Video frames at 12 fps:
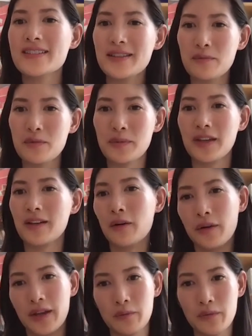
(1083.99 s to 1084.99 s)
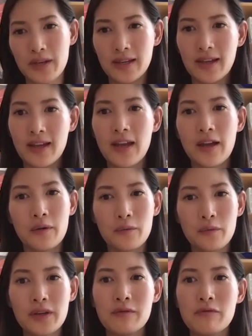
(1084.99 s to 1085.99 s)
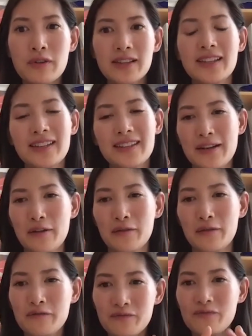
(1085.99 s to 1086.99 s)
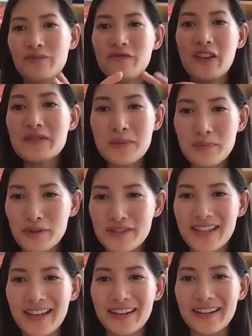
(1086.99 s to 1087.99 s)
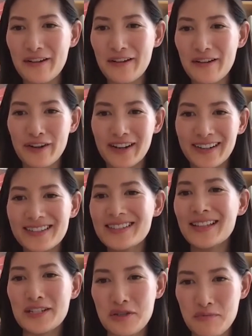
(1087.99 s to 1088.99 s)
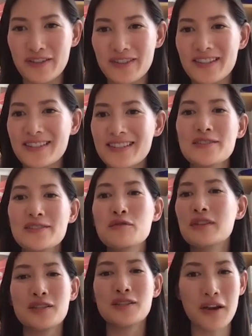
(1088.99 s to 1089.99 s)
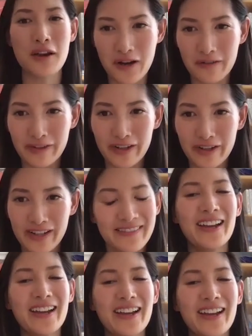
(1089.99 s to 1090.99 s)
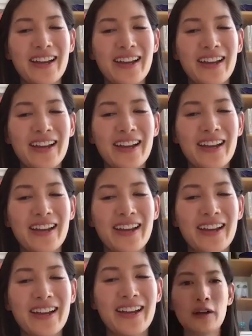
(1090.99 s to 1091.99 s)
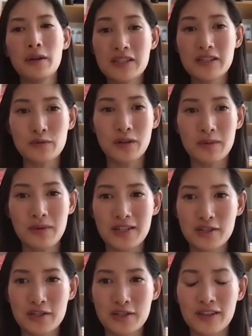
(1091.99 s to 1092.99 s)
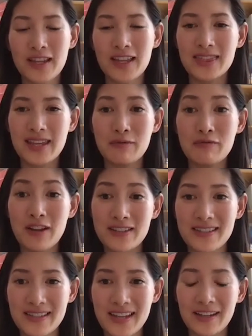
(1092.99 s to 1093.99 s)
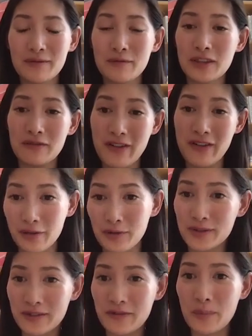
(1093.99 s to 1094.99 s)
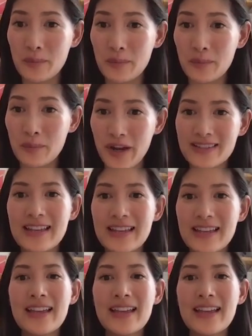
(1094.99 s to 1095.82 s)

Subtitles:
Some will be like, okay, we really, 50% of our selection processes, do they drive traffic, right? And others will be like, okay, we just want to make sure that they resonate with the values of our brand.